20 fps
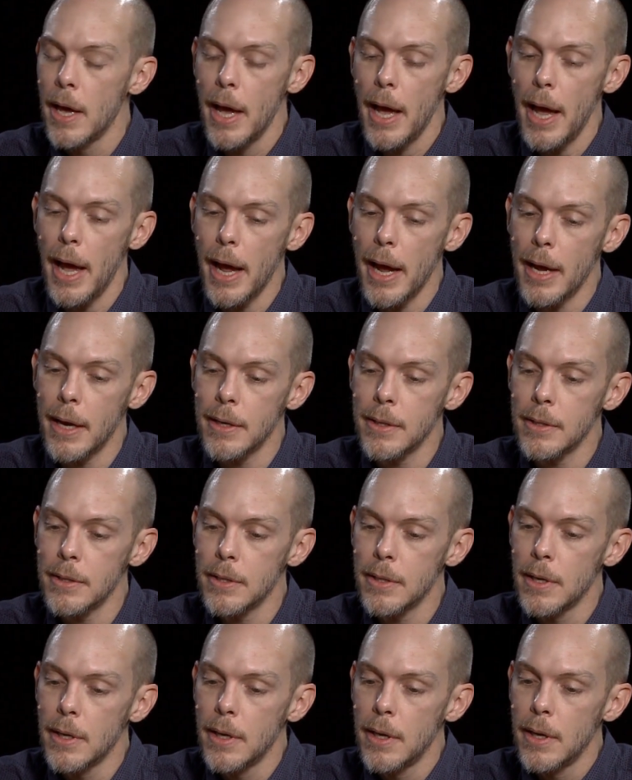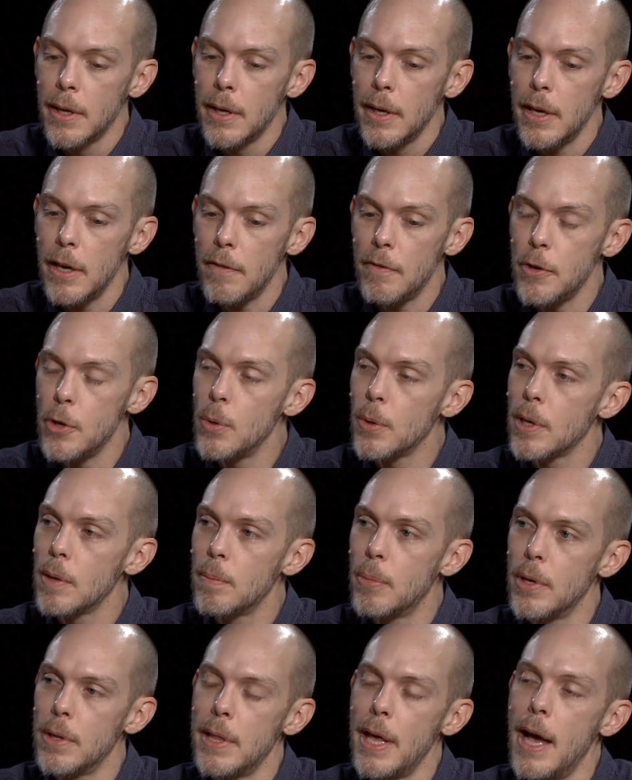And if you
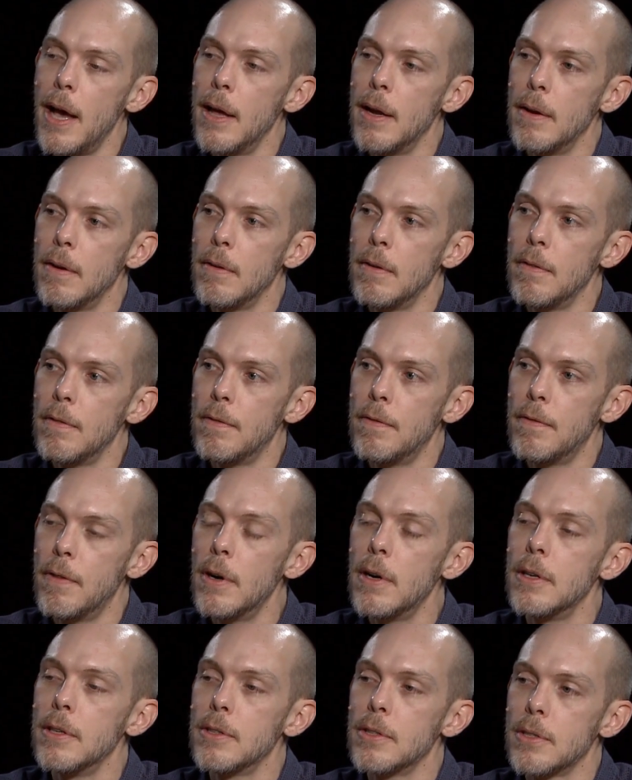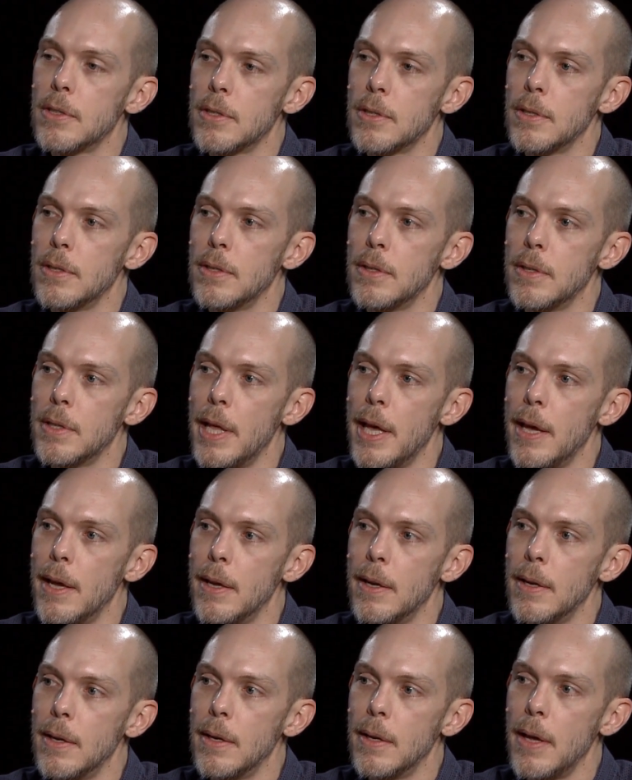can put that first,
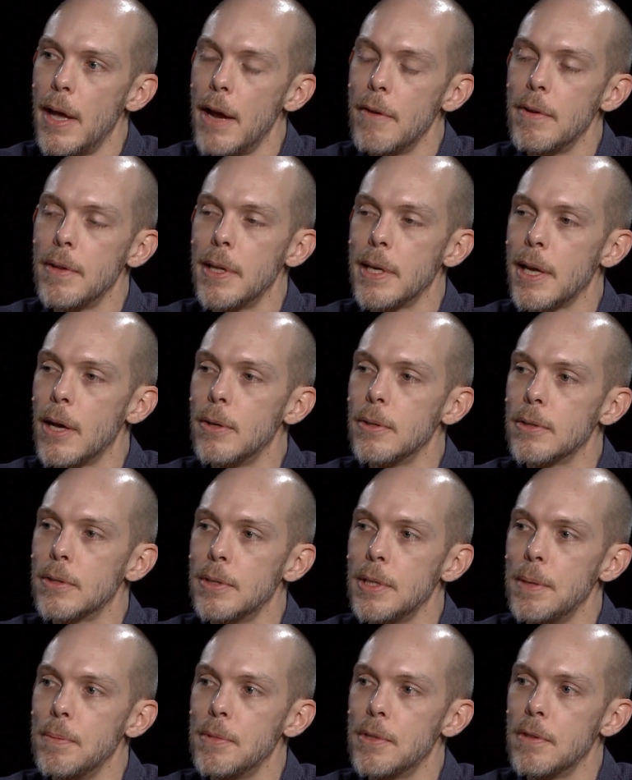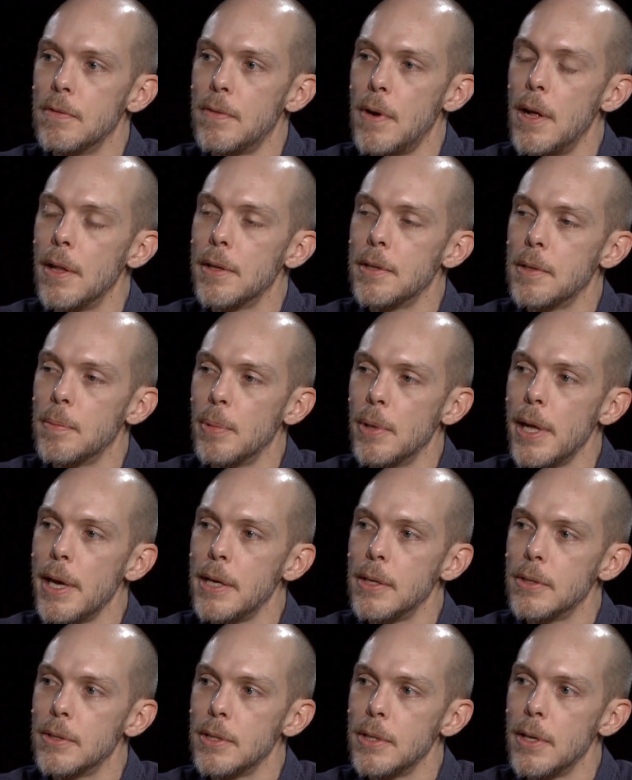then everything else seems to fall into
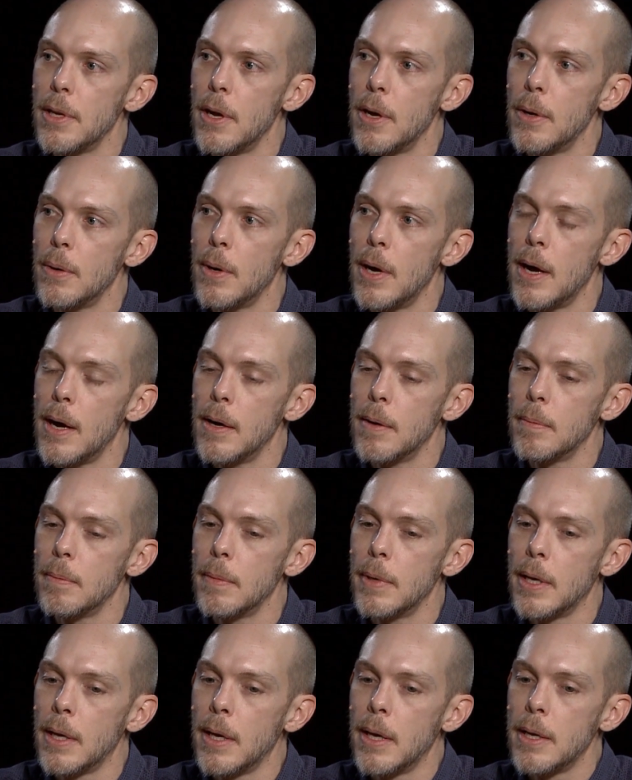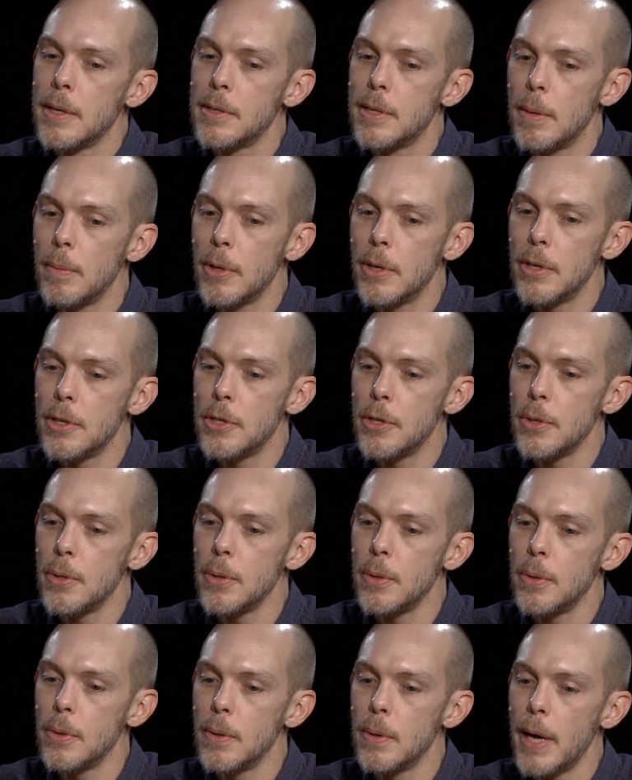place. Similar
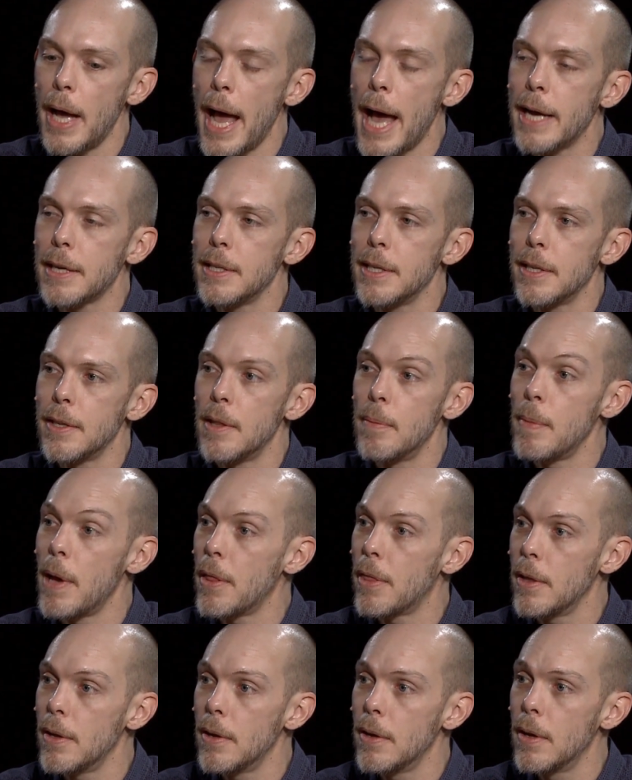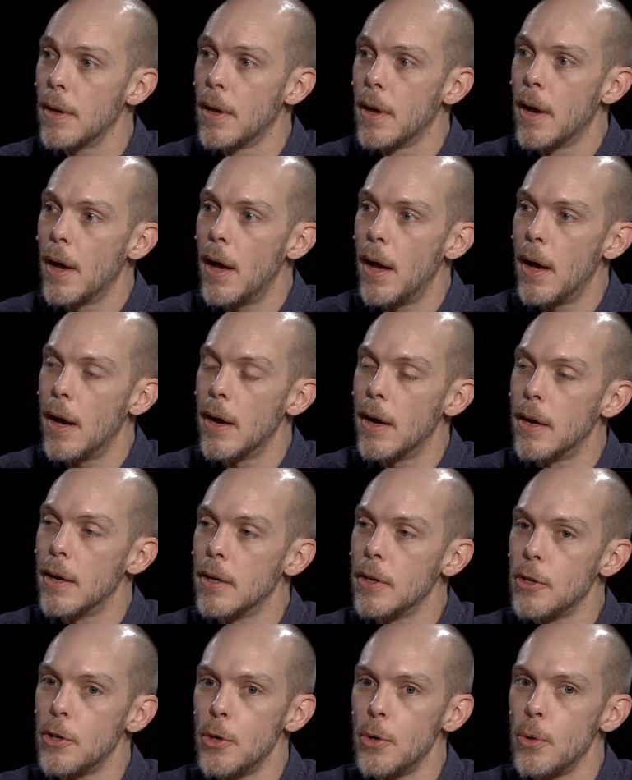to acting in the method,
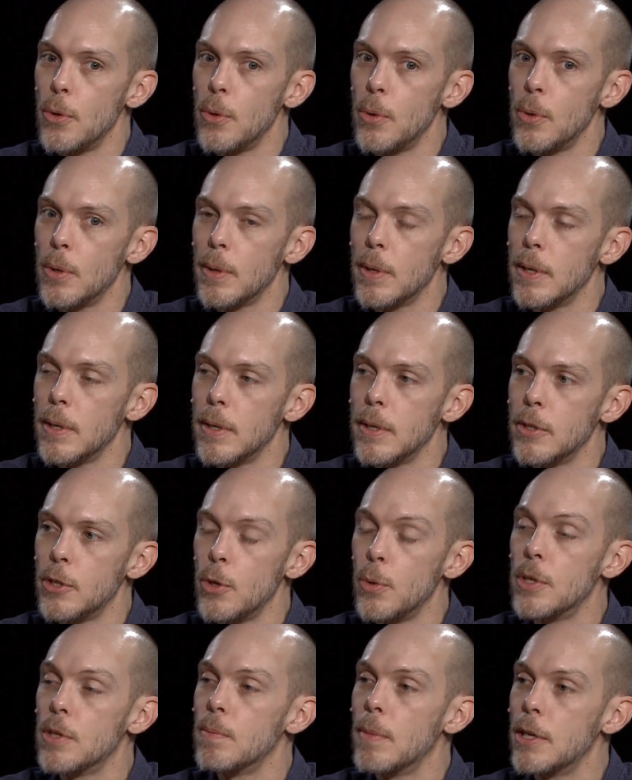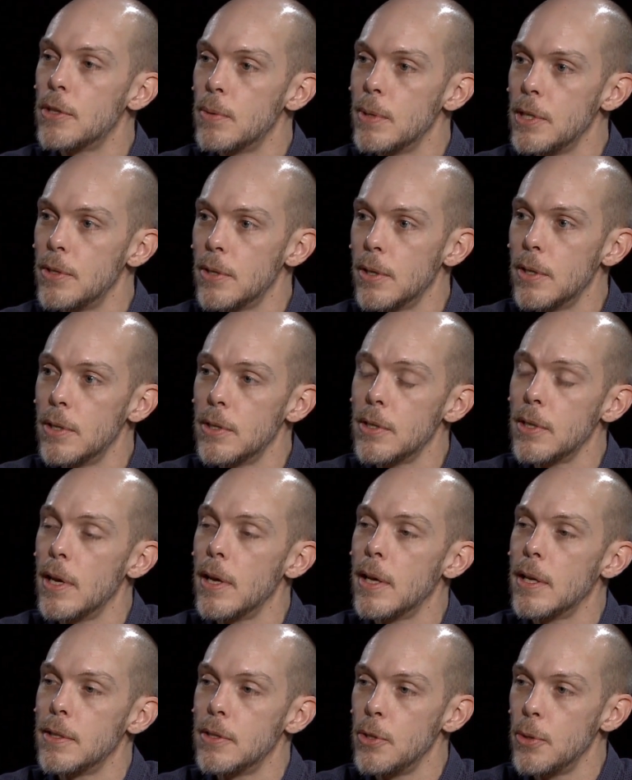you do as much research
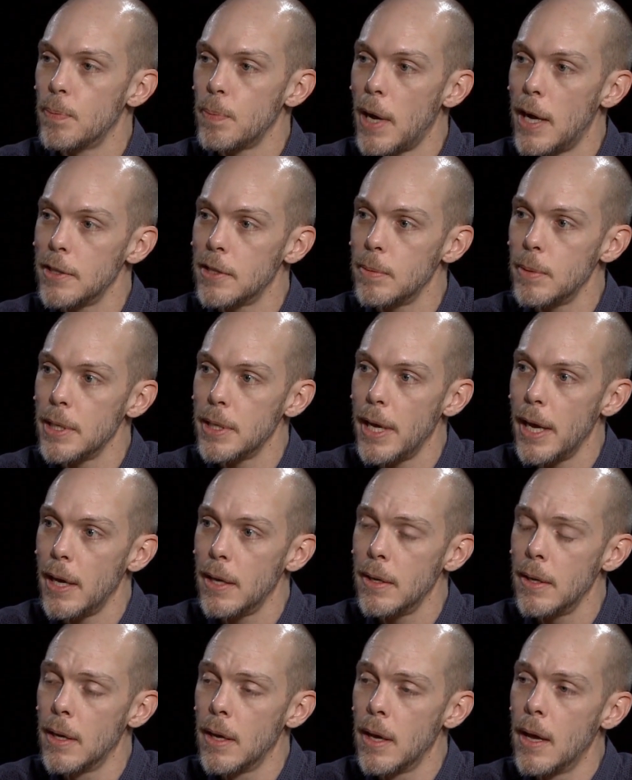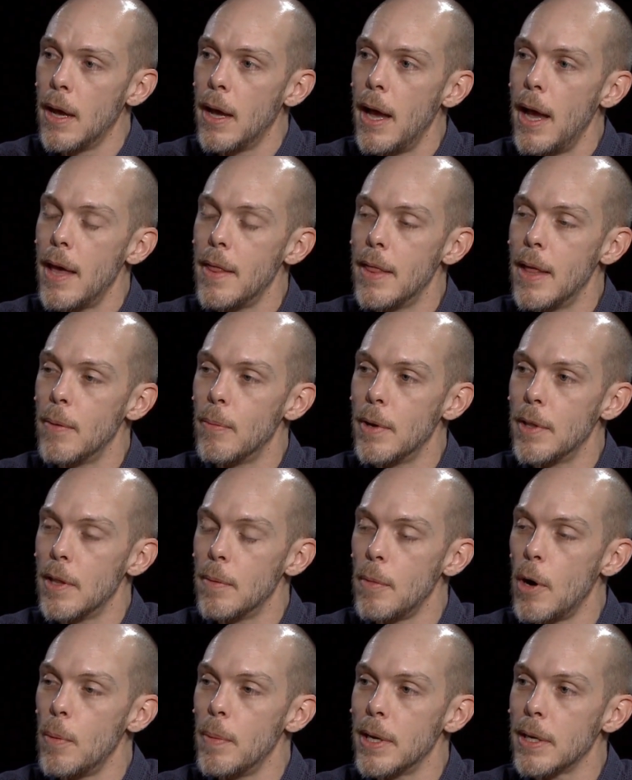as you possibly can, and then when the
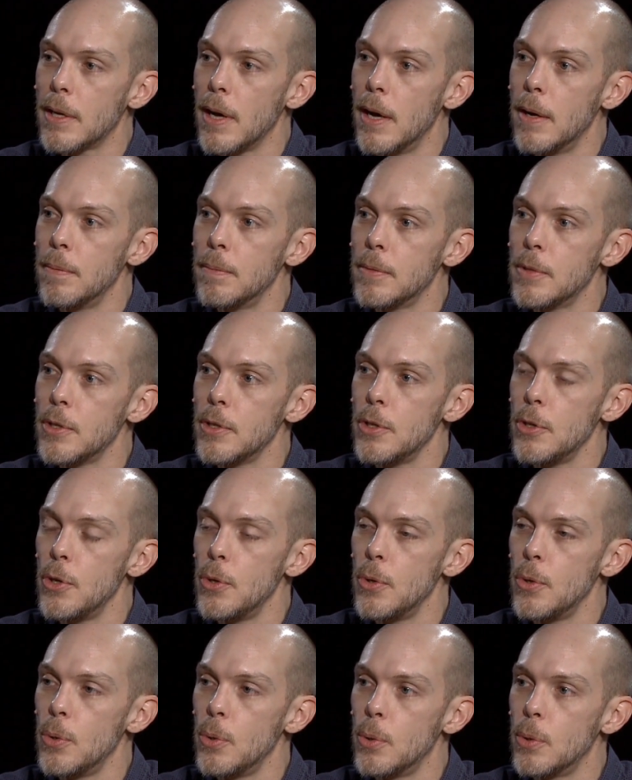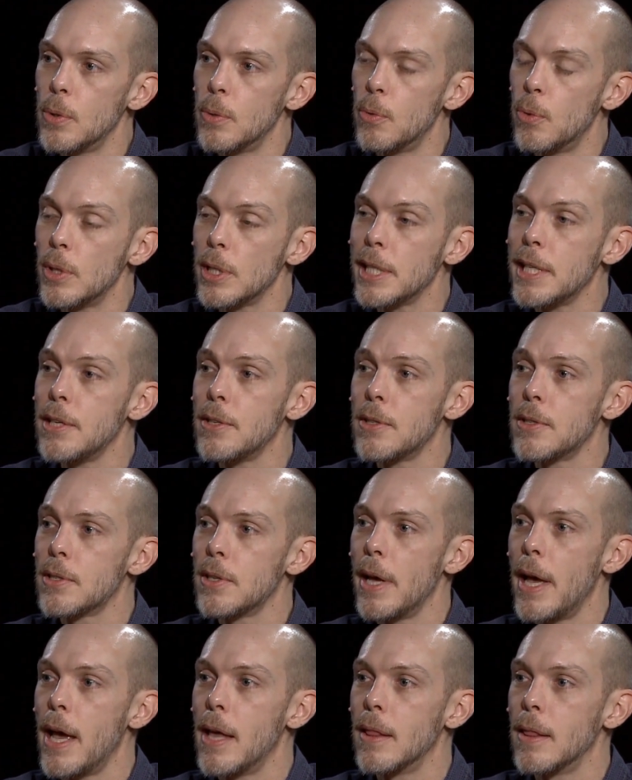moment comes, you
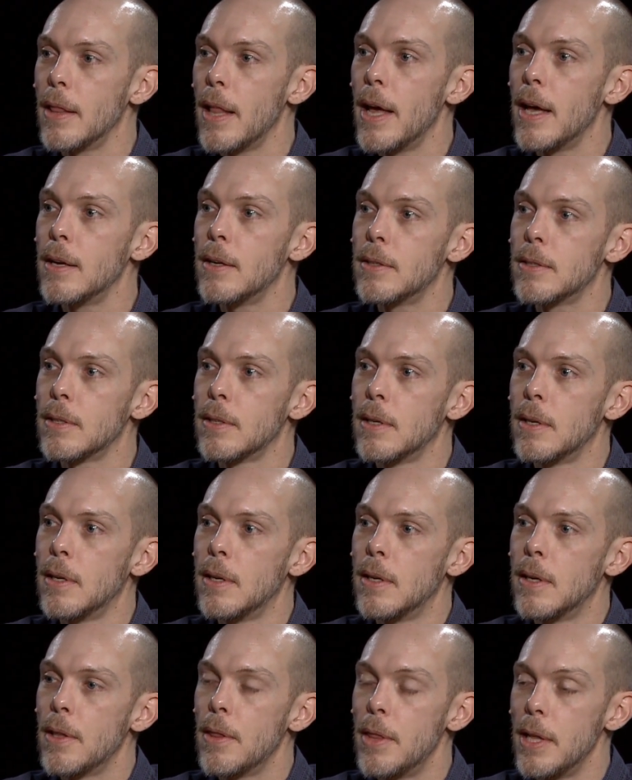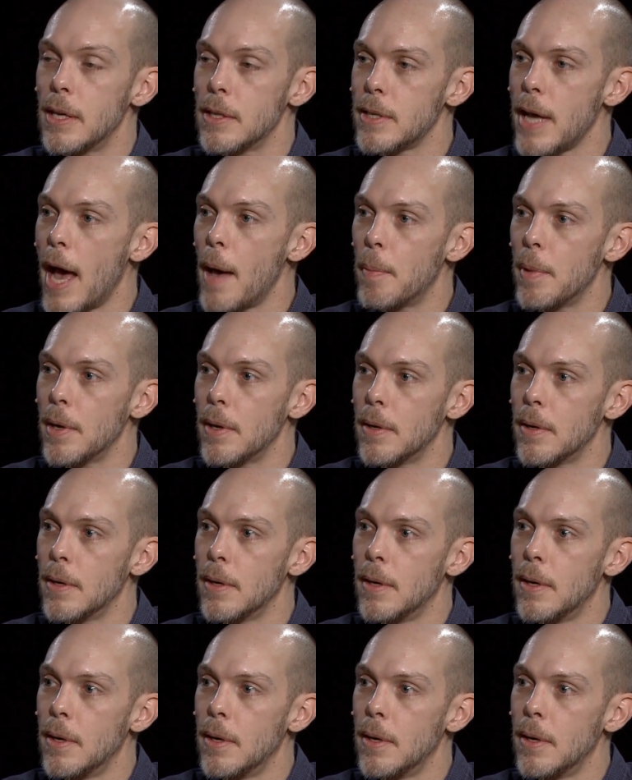release and let things happen.